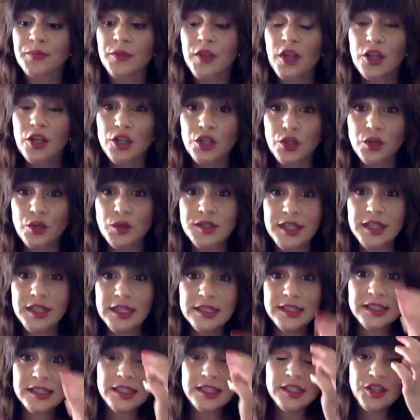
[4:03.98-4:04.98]
using
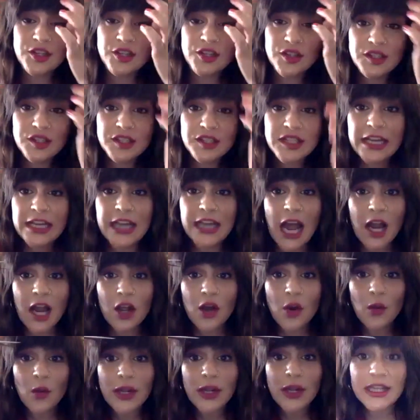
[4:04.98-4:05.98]
scissors and not
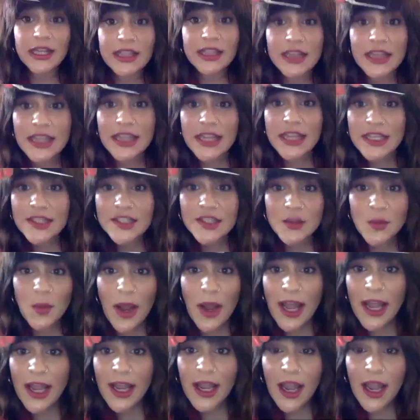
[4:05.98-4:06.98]
going this way.
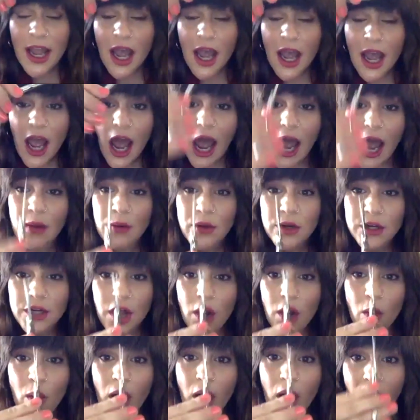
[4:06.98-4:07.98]
I would
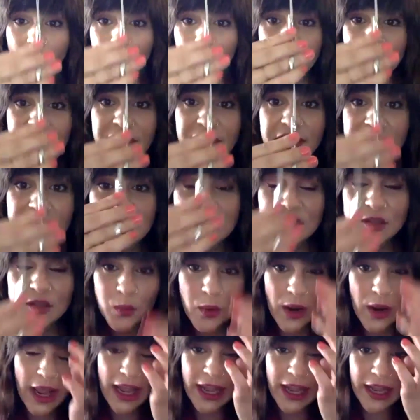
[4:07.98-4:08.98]
go up this
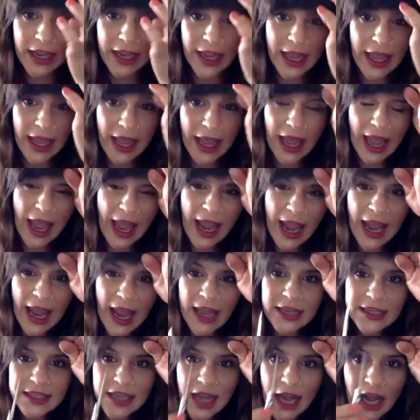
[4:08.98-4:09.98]
way,
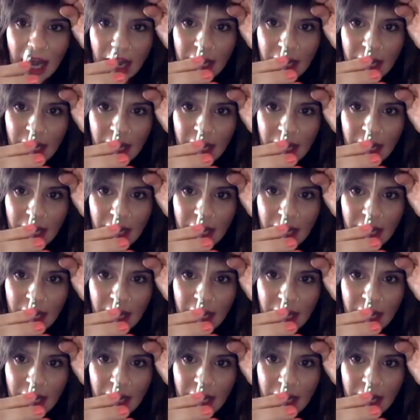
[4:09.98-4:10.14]
and I